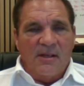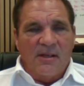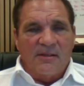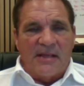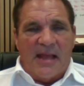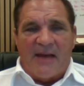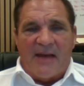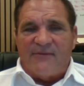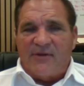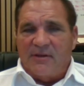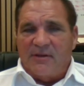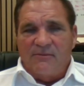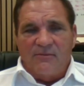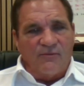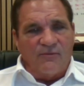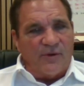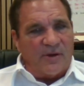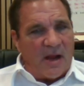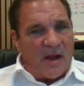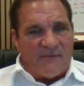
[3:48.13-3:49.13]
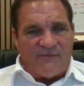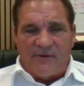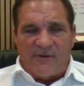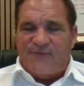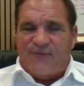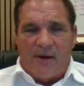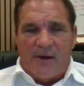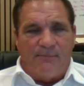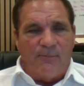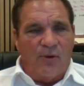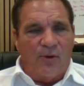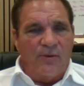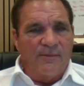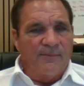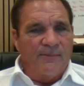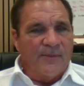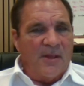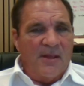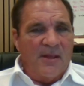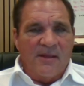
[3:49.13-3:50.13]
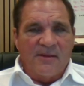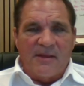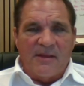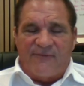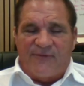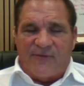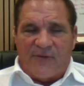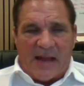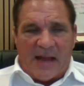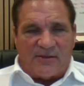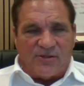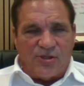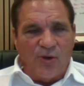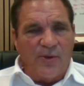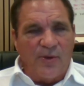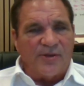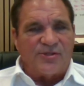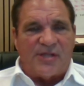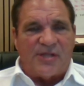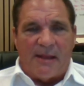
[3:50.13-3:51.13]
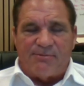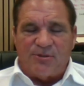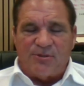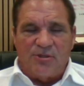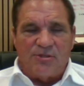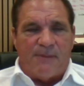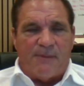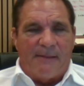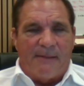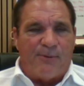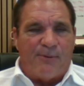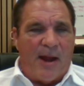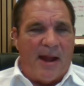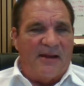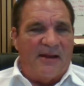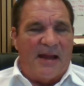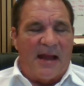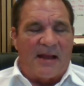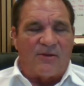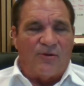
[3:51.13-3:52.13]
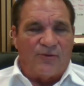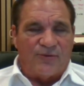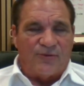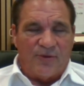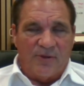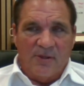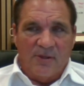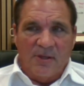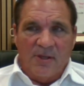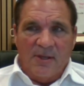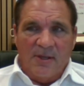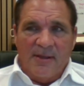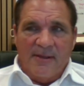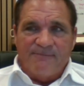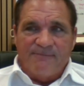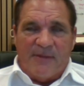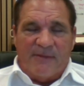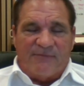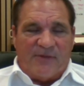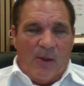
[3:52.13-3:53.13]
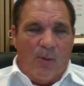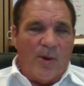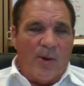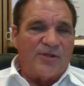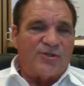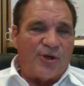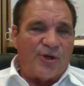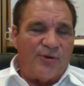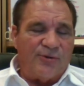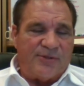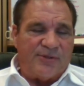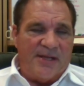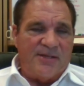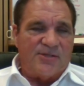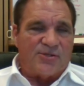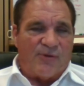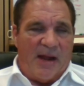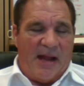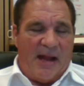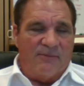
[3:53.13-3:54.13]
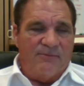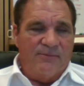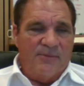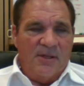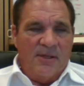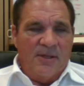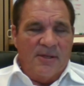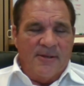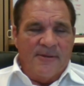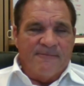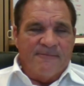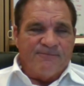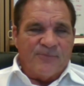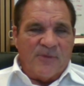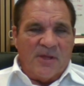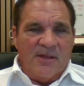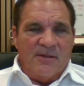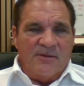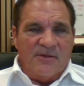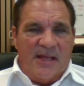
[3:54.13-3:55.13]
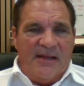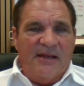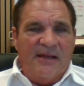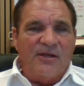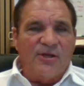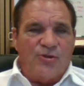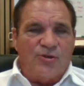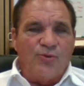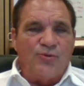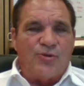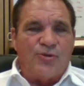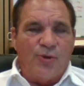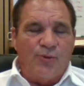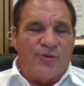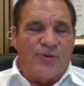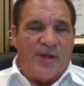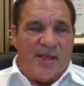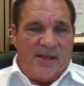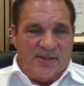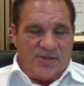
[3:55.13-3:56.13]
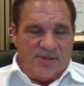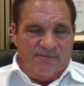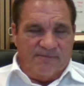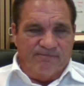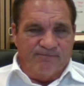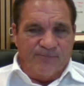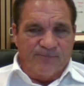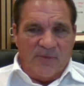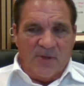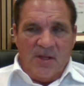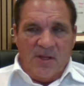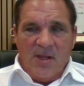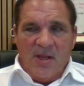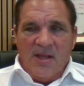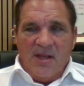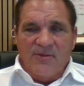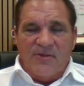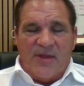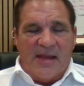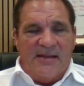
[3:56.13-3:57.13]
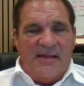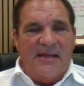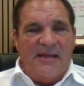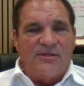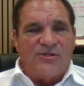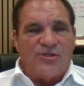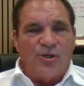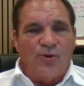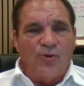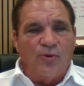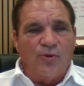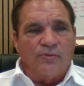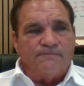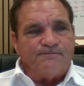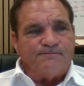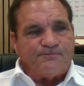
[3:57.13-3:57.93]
They haven't recovered a fumble. They've got 2 interceptions by Brandon Eccles. If they want to turn things around, they need to do 2 things. They need to do